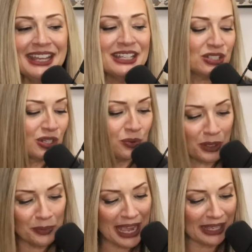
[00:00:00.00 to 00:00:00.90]
So
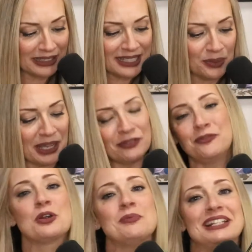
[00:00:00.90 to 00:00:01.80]
where are we at? Let's see. We got
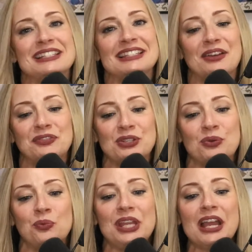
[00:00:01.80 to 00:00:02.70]
4 minutes left.
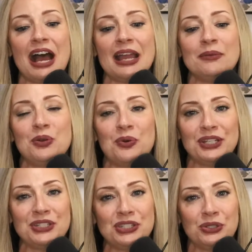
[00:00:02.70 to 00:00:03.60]
So I am
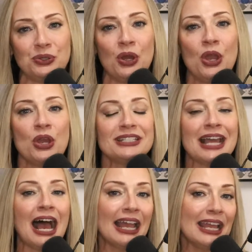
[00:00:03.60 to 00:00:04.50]
going to
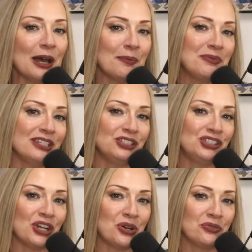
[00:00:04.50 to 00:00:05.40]
tie up this
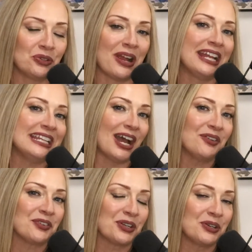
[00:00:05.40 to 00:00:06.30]
show for right now
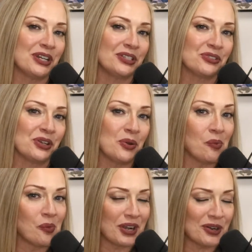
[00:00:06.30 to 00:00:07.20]
for Go Country
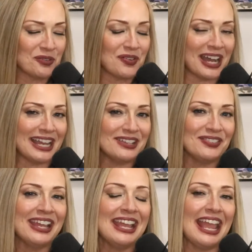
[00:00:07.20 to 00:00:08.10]
105,
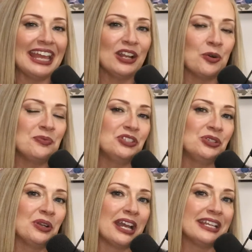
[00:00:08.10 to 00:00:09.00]
and hope that
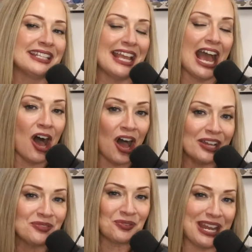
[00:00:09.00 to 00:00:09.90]
you guys
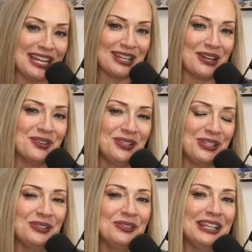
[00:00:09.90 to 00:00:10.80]
on radio
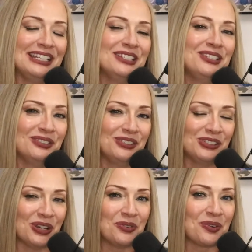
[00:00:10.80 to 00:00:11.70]
tune into the
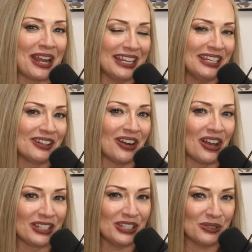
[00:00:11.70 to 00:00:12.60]
show right here
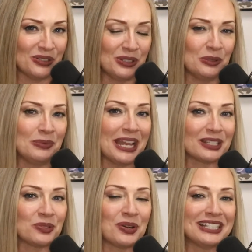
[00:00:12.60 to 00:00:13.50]
on YouTube
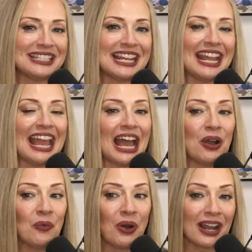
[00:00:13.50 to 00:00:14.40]
next Wednesday
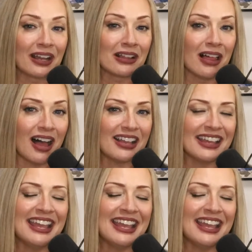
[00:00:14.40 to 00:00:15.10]
at 1:00